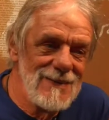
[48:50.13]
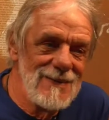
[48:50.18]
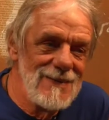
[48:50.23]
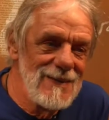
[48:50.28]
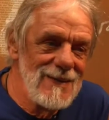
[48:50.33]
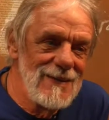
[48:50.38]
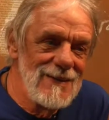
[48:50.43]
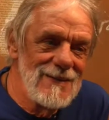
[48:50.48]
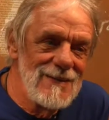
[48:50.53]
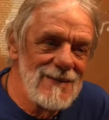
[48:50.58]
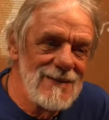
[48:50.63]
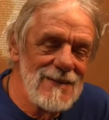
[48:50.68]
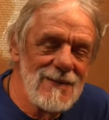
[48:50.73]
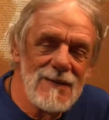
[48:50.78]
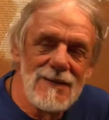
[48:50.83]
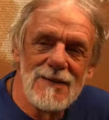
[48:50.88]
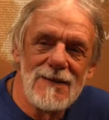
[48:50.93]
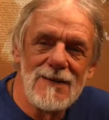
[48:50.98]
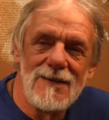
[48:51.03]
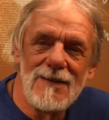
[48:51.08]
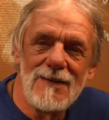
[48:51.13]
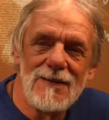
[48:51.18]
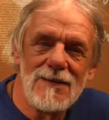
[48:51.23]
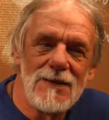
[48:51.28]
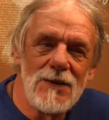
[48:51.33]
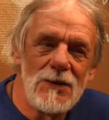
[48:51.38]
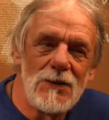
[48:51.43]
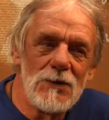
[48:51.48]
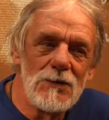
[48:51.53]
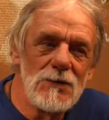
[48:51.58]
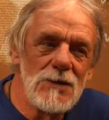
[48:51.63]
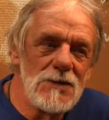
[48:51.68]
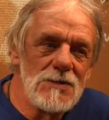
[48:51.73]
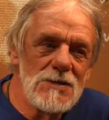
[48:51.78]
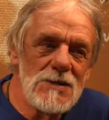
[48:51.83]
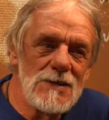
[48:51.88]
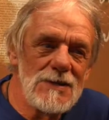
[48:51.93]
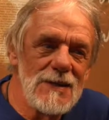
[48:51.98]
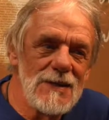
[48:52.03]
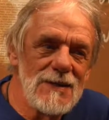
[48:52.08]
-hmm. it, the whole
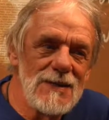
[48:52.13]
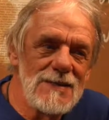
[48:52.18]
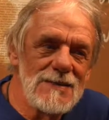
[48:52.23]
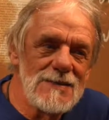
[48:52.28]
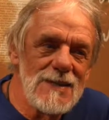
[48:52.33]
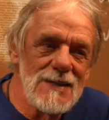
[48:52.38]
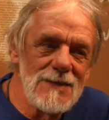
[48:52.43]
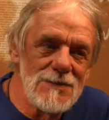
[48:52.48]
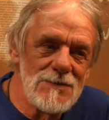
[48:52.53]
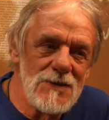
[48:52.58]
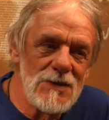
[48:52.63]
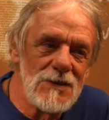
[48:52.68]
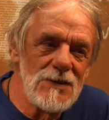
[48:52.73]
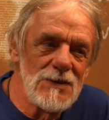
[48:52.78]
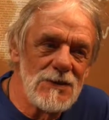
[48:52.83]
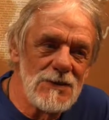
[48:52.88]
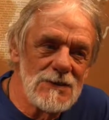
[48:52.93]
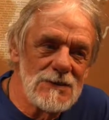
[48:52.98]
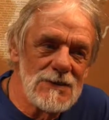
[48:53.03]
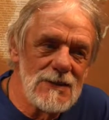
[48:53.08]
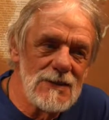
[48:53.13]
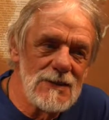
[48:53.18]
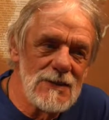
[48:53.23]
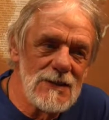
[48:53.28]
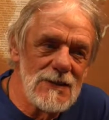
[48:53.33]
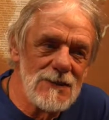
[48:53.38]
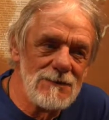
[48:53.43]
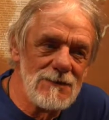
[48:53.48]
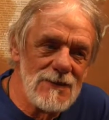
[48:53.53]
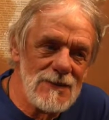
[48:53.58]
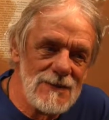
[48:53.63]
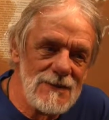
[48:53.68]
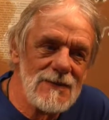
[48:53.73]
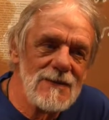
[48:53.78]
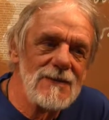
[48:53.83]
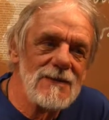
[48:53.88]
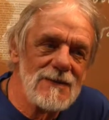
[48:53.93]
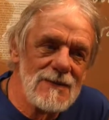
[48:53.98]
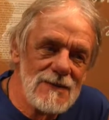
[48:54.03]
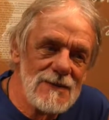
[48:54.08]
notion that things take a very long time
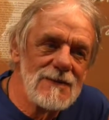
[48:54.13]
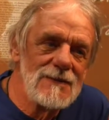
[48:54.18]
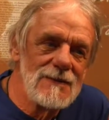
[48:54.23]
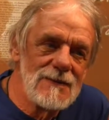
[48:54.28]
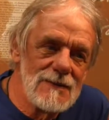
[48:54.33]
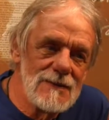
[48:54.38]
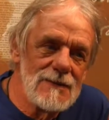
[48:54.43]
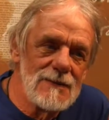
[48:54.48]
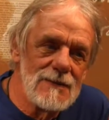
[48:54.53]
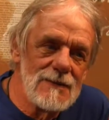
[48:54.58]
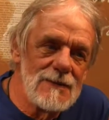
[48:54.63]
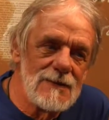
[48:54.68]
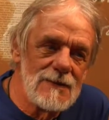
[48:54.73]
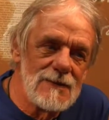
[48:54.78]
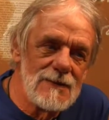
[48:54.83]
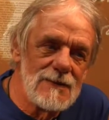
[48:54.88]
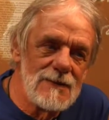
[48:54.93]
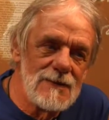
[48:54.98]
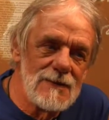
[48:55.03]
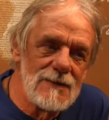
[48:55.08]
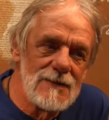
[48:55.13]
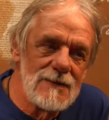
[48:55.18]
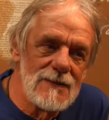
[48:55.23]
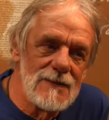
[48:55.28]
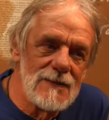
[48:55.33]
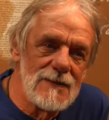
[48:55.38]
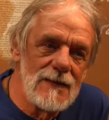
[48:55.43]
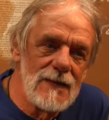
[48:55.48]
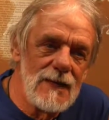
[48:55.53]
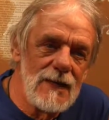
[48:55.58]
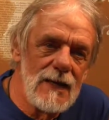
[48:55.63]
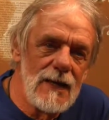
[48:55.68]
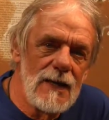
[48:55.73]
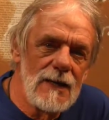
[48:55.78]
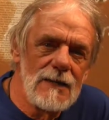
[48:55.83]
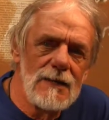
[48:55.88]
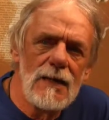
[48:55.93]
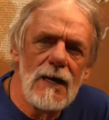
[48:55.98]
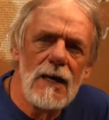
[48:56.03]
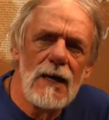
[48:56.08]
uh,
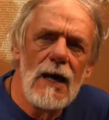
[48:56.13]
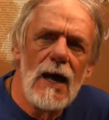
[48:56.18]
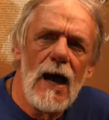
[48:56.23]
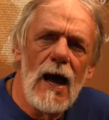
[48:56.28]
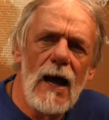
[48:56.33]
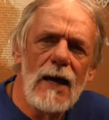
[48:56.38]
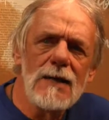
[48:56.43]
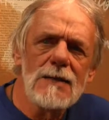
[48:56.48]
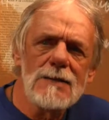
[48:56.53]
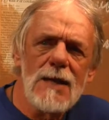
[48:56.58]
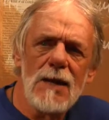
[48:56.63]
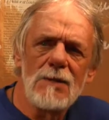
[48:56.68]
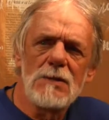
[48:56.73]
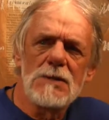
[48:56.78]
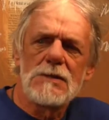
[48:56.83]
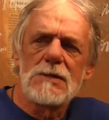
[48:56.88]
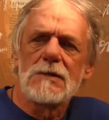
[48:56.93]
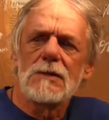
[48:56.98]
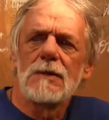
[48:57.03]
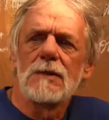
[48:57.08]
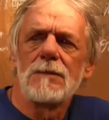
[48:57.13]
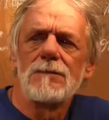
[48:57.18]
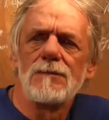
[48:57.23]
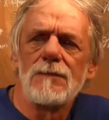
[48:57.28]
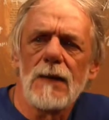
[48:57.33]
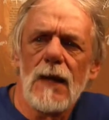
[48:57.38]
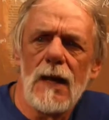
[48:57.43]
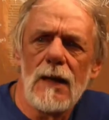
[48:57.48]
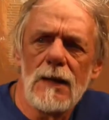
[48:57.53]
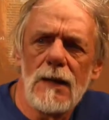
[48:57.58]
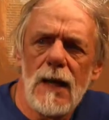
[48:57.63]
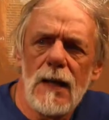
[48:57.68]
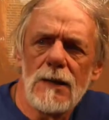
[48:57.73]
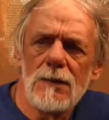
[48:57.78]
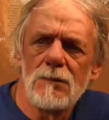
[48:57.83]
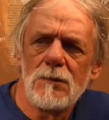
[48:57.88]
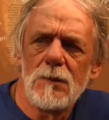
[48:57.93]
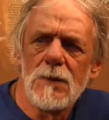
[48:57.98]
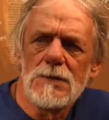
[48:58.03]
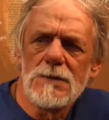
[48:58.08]
and I guess I was I, I,
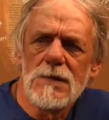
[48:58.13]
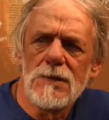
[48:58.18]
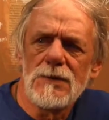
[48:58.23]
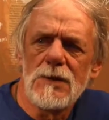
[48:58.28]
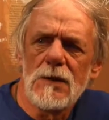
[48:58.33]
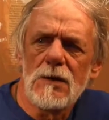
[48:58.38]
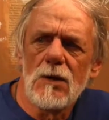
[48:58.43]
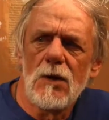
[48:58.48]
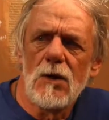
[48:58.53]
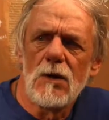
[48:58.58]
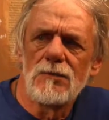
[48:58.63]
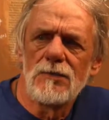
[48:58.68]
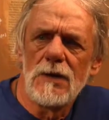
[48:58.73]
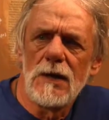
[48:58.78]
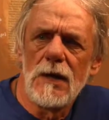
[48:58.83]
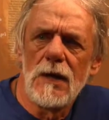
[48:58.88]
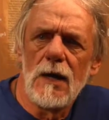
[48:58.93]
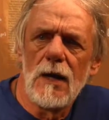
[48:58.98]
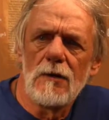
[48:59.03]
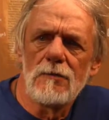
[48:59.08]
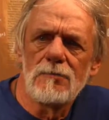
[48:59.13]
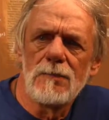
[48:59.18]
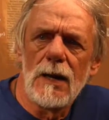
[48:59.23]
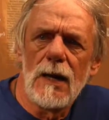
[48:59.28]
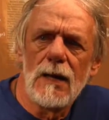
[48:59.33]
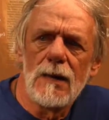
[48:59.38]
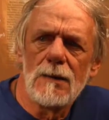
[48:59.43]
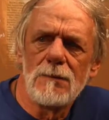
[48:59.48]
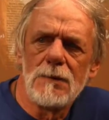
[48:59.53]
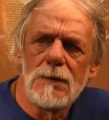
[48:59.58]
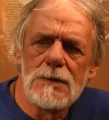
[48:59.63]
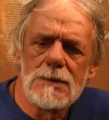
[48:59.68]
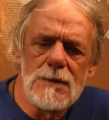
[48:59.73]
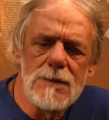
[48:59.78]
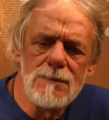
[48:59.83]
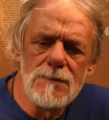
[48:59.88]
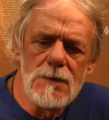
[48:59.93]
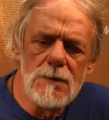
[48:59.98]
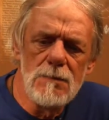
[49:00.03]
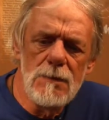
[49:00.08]
wasn't there often enough, but, I, but it
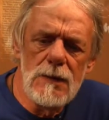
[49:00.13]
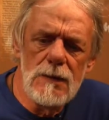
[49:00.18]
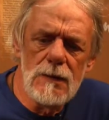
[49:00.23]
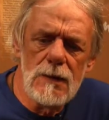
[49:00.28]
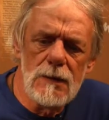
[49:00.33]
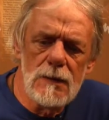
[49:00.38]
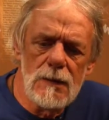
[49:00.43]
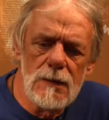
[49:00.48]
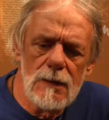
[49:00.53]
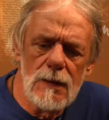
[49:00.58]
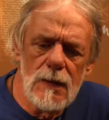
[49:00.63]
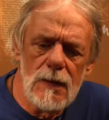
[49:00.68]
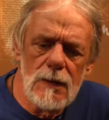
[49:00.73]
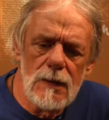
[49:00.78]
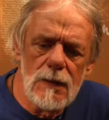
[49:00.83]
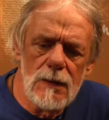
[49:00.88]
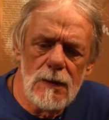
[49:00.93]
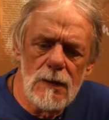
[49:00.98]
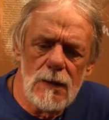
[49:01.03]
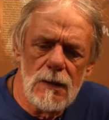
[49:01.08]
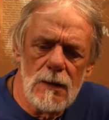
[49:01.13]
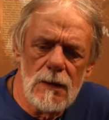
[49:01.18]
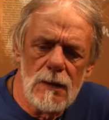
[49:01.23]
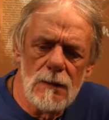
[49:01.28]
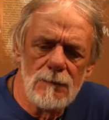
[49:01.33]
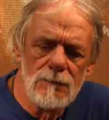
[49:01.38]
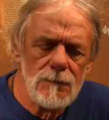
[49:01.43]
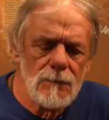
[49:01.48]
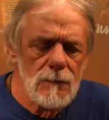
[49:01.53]
seemed to me that that uh,